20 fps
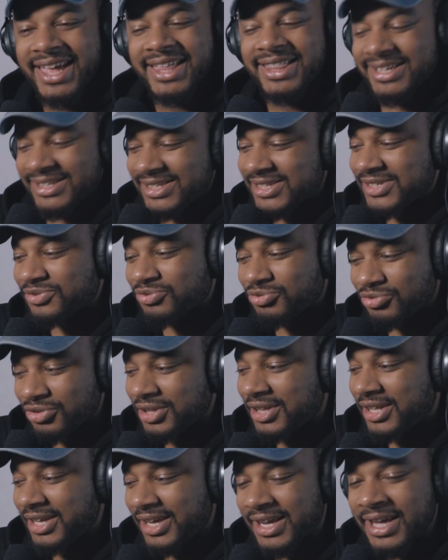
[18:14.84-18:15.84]
This is
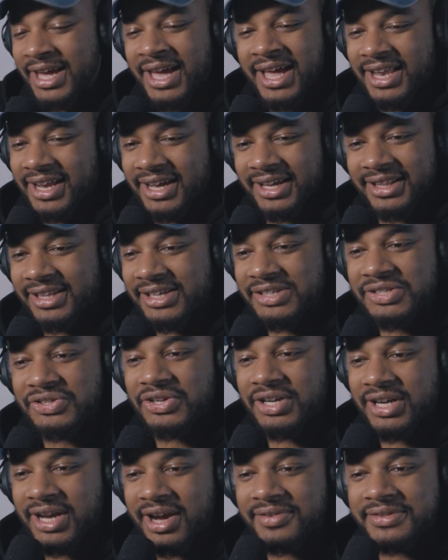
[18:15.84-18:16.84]
really it. Like, these
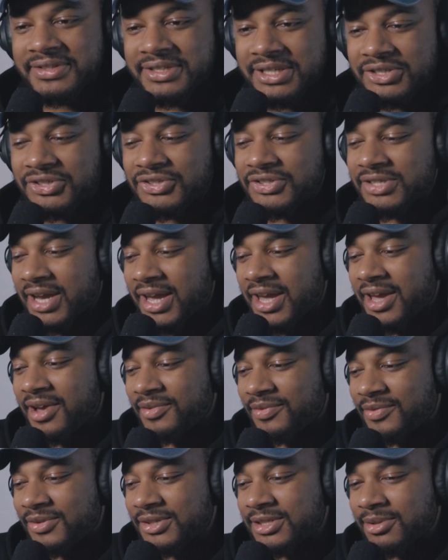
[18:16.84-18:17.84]
are the conversations I
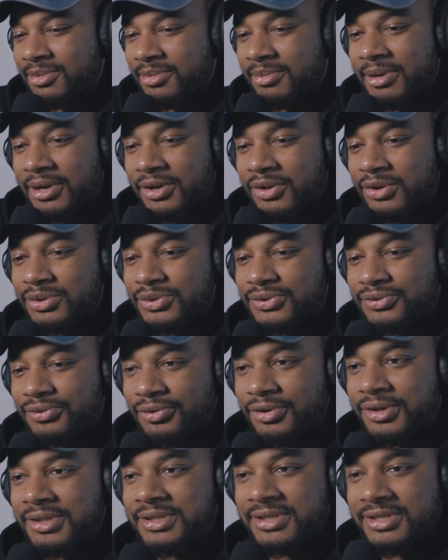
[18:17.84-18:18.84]
have with some of my close
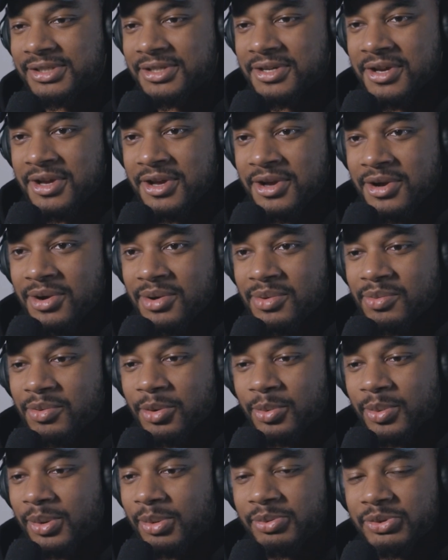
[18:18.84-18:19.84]
friends
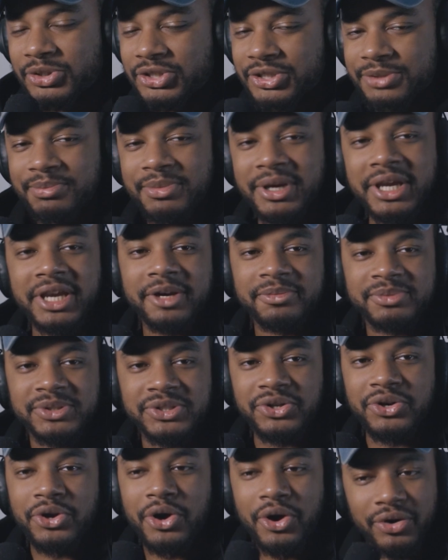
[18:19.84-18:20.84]
where we would just make up
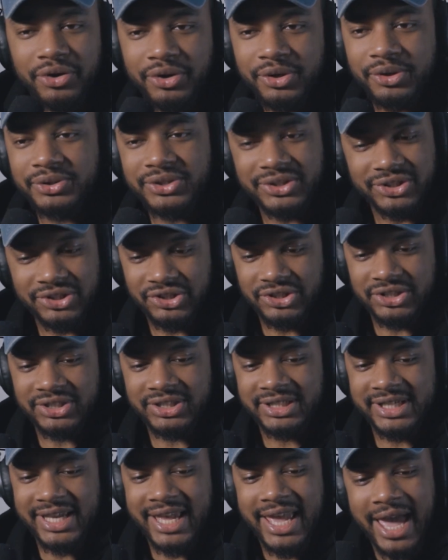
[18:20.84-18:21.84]
scenarios and
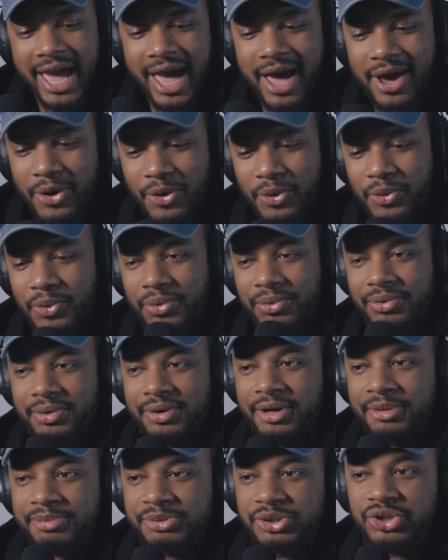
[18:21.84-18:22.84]
just see how
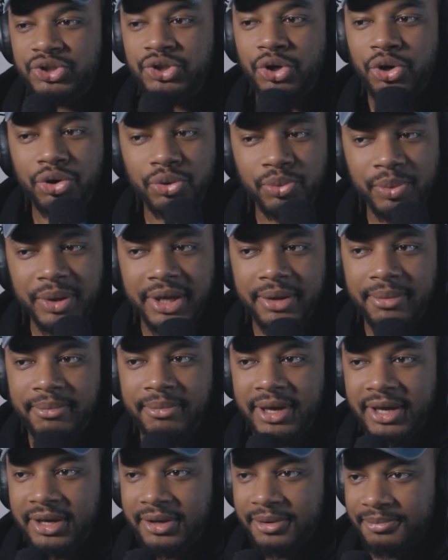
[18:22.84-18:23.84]
absurd we can
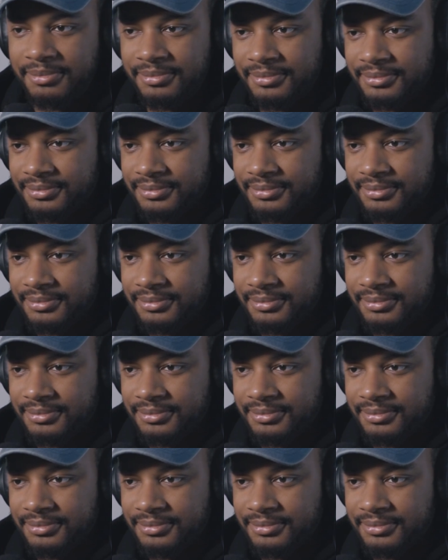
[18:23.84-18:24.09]
make them.